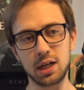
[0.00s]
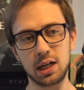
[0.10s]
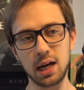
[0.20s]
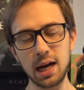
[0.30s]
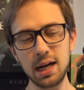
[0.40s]

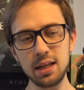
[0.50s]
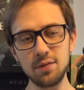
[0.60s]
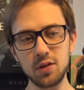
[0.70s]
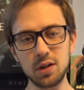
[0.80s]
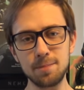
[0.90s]
kind
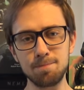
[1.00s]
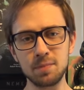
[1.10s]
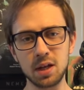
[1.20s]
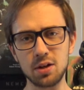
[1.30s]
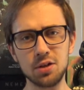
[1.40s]
of a,
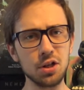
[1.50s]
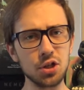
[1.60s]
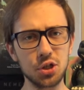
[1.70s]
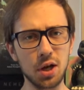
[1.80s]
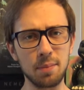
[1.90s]
a
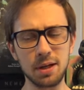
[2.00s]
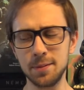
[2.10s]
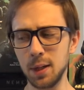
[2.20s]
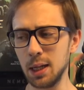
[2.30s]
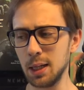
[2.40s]
niche. I mean,